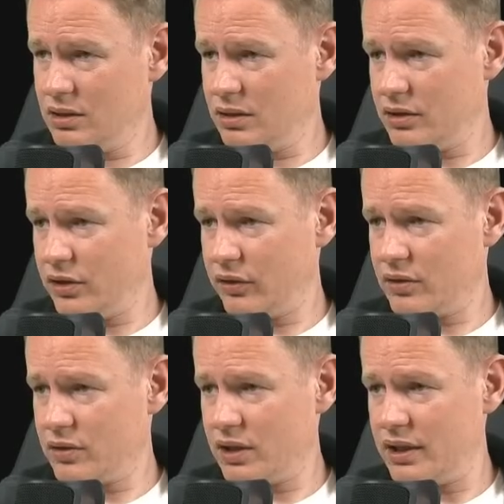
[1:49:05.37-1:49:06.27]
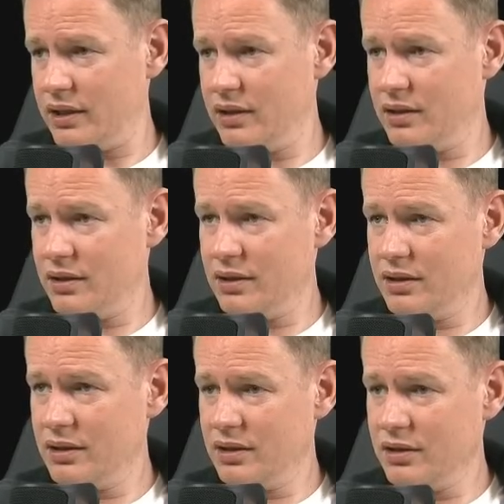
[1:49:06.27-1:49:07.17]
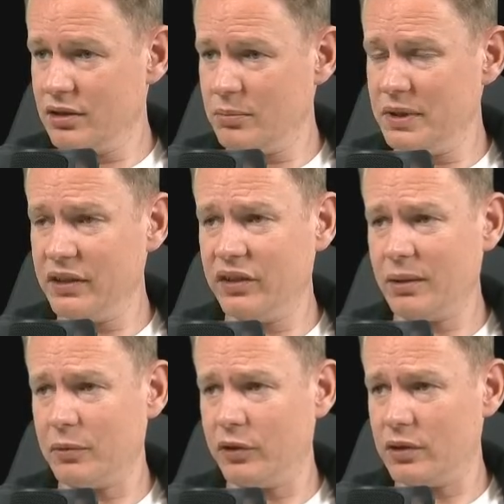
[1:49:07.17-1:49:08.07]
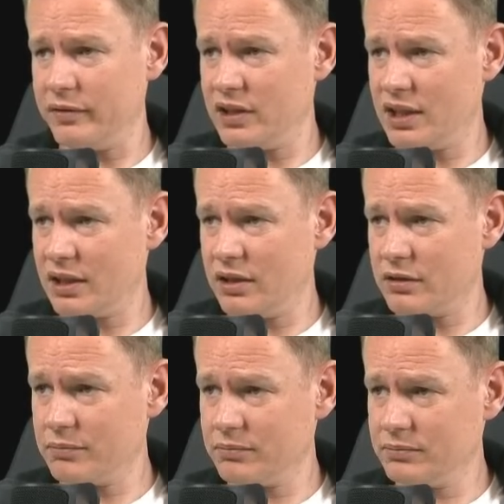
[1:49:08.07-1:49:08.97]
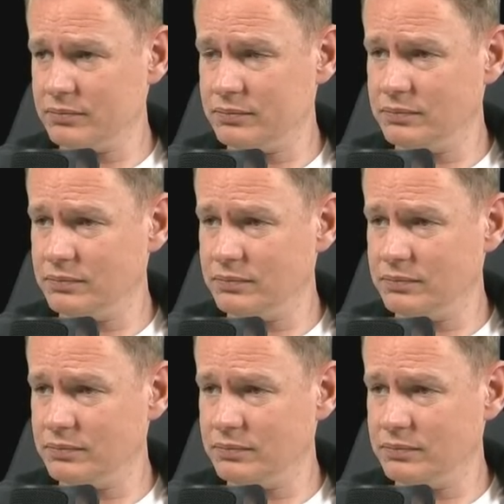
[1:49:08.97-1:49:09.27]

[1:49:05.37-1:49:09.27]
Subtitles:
Just try to build some sort of attack here.